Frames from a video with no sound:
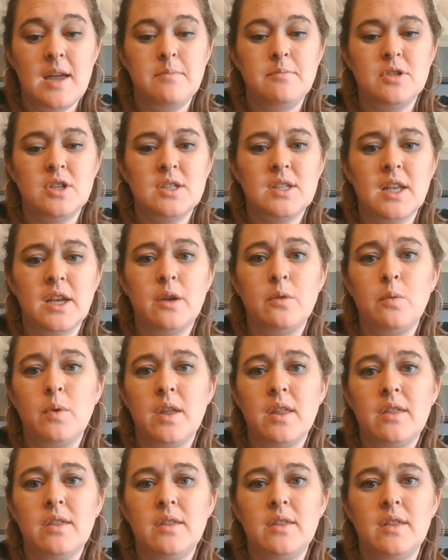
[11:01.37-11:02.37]
just like with
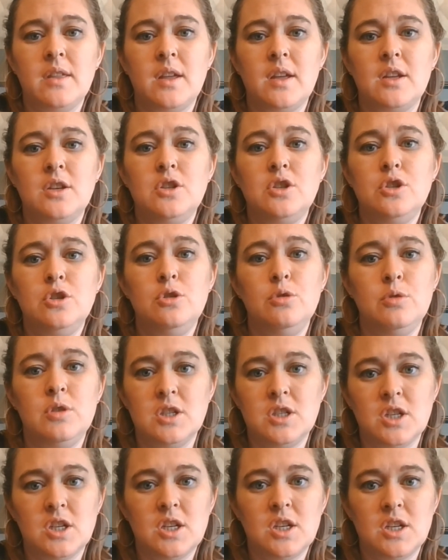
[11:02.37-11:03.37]
the
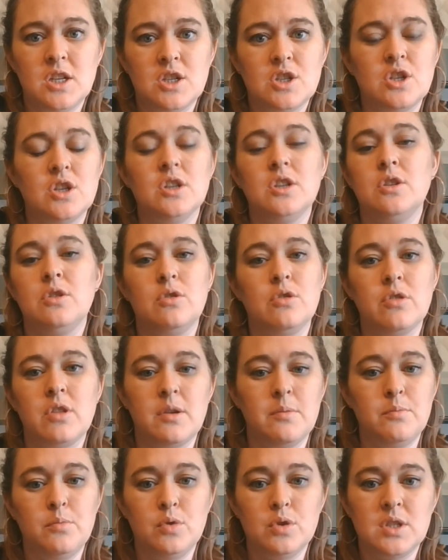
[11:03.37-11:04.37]
2-digit addition or the
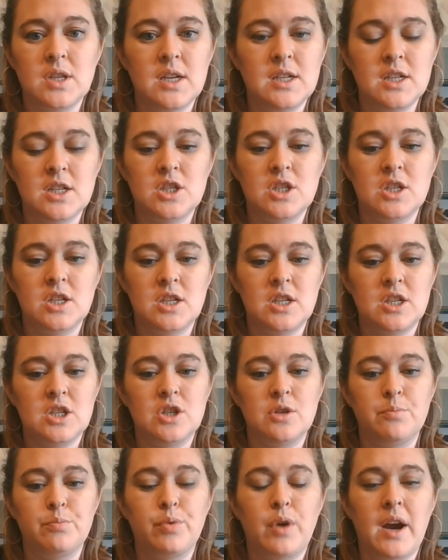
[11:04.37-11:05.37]
multi-digit
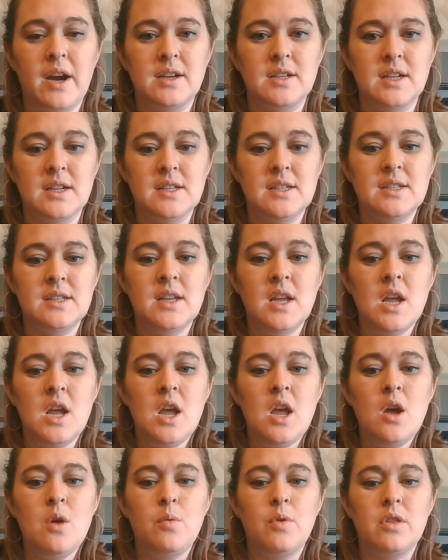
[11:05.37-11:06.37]
addition practice
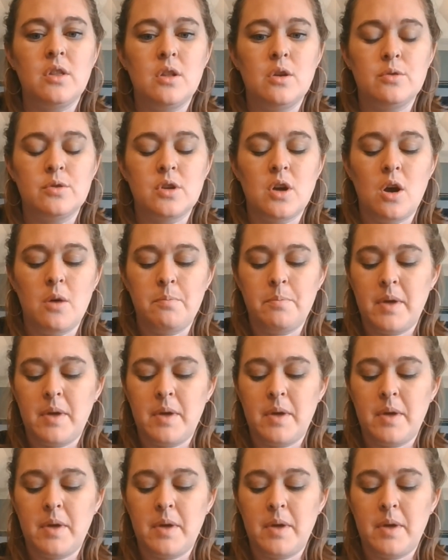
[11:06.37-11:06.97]
with close call.